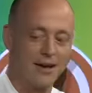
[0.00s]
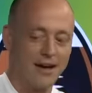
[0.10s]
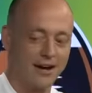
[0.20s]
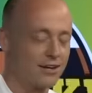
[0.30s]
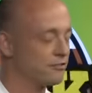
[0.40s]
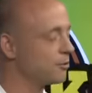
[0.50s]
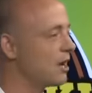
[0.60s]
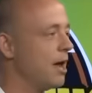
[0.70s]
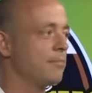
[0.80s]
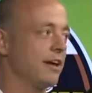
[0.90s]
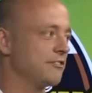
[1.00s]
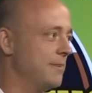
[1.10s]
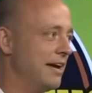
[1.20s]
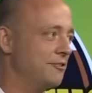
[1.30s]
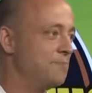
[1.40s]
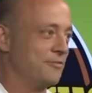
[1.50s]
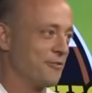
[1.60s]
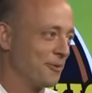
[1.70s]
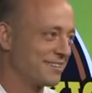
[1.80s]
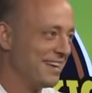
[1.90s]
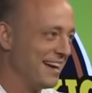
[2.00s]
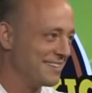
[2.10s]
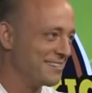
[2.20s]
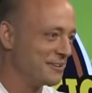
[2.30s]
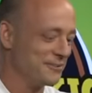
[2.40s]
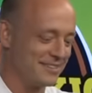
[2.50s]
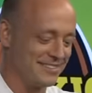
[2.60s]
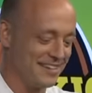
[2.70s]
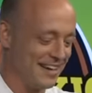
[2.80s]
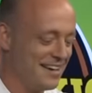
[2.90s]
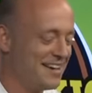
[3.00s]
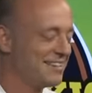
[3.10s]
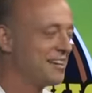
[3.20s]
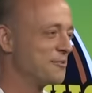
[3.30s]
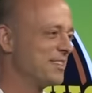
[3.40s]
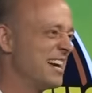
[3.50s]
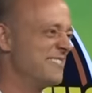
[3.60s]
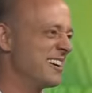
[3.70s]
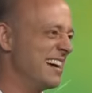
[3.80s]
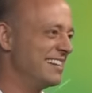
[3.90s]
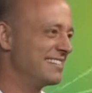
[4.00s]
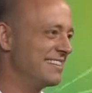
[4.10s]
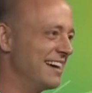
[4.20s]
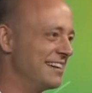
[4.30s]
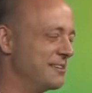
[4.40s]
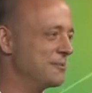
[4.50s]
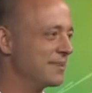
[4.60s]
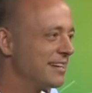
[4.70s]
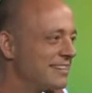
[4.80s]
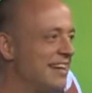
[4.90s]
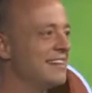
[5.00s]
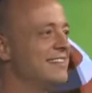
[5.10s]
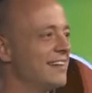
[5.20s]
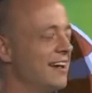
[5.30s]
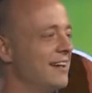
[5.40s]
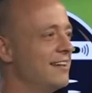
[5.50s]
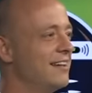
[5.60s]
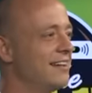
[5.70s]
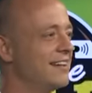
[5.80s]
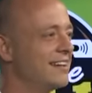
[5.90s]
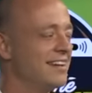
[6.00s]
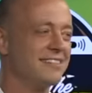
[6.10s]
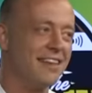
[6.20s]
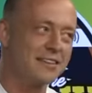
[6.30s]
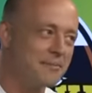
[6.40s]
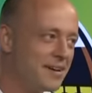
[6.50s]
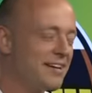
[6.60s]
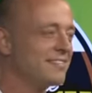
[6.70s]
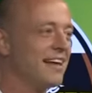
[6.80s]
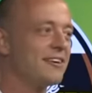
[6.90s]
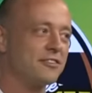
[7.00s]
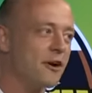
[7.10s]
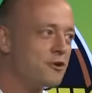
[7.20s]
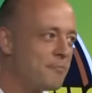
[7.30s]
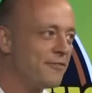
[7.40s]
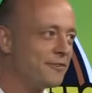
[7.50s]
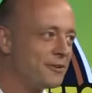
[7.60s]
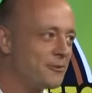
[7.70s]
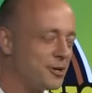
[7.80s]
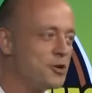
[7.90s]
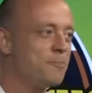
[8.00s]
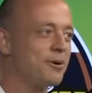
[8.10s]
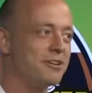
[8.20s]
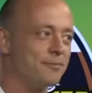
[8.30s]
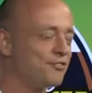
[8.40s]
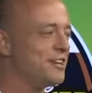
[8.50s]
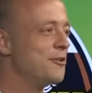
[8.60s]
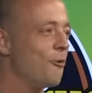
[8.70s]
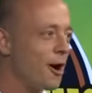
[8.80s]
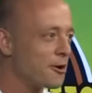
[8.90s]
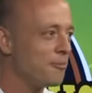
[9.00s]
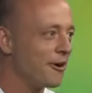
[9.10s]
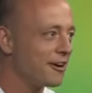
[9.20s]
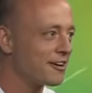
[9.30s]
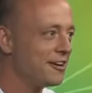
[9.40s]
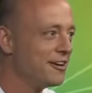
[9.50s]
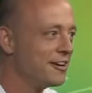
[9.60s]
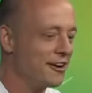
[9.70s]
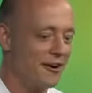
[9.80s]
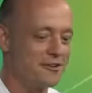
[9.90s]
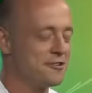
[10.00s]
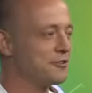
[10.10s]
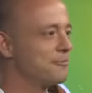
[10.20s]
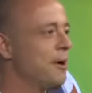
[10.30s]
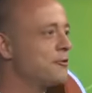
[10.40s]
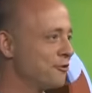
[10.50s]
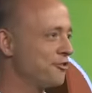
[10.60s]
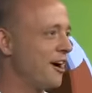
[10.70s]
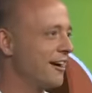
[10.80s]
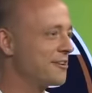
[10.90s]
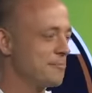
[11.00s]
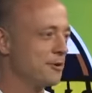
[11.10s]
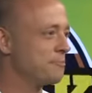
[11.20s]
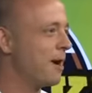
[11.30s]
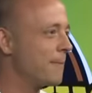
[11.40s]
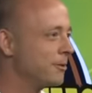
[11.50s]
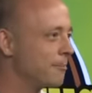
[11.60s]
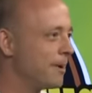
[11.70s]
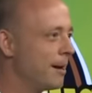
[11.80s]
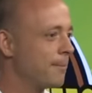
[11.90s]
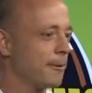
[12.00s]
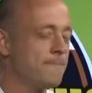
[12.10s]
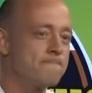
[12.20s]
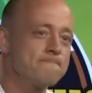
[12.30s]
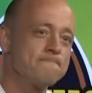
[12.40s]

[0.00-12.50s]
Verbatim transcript: Uh, so God bless management for what they had to deal with today. They didn't really have their hands in that either. But at the end of the day, yeah, it's like the, it's like Dunder Mifflin, when you put an obscene watermark on your butterstock, your most popular paper,